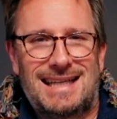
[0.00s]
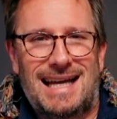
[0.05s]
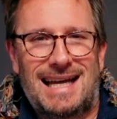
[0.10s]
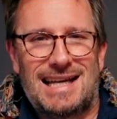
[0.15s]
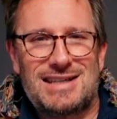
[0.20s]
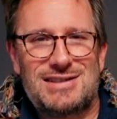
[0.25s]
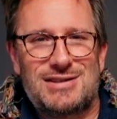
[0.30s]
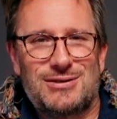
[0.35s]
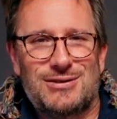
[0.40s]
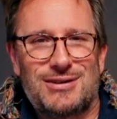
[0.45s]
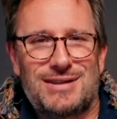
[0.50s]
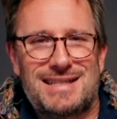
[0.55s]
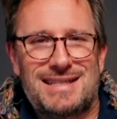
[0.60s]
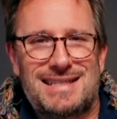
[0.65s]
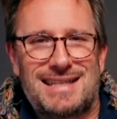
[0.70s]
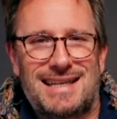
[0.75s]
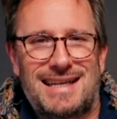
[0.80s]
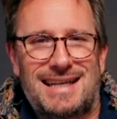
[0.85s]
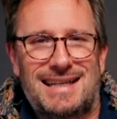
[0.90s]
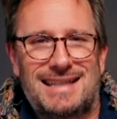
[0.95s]
Asteroid
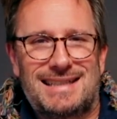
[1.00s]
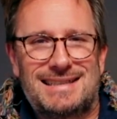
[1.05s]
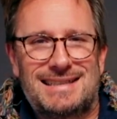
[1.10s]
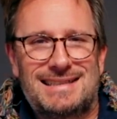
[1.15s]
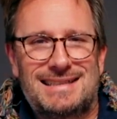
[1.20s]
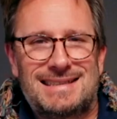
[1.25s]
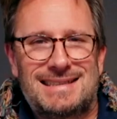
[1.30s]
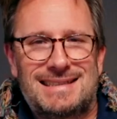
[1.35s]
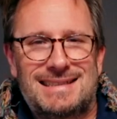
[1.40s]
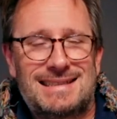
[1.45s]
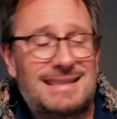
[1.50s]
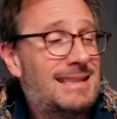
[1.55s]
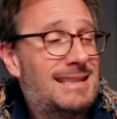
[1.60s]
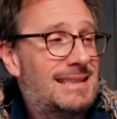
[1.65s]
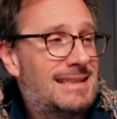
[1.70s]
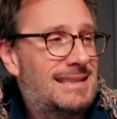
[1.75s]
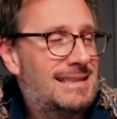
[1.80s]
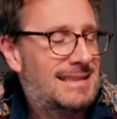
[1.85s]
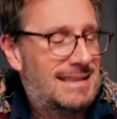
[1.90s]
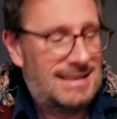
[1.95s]
City.
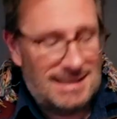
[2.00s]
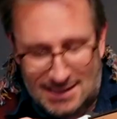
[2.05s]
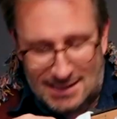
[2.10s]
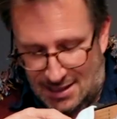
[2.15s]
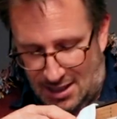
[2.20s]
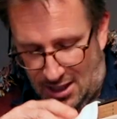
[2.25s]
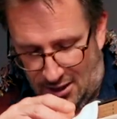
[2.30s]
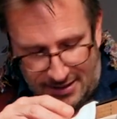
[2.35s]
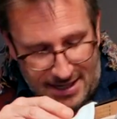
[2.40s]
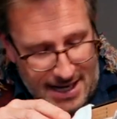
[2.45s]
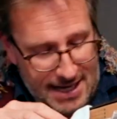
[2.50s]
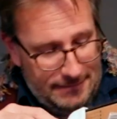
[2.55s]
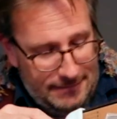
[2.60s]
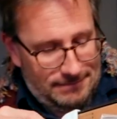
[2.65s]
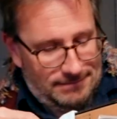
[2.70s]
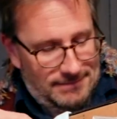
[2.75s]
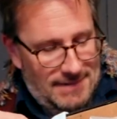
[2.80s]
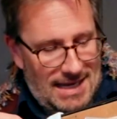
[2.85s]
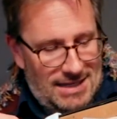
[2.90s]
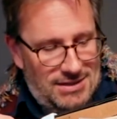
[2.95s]
Okay,
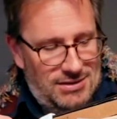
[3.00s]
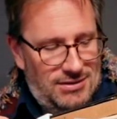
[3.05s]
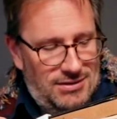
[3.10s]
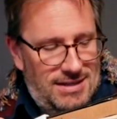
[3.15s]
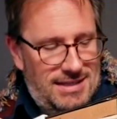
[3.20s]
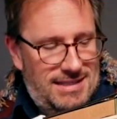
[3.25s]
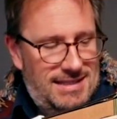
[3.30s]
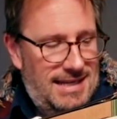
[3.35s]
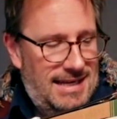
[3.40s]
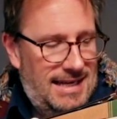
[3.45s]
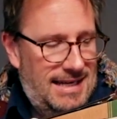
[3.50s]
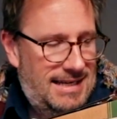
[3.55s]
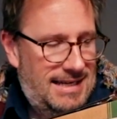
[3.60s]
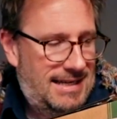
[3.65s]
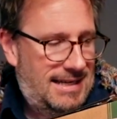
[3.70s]
Asteroid City.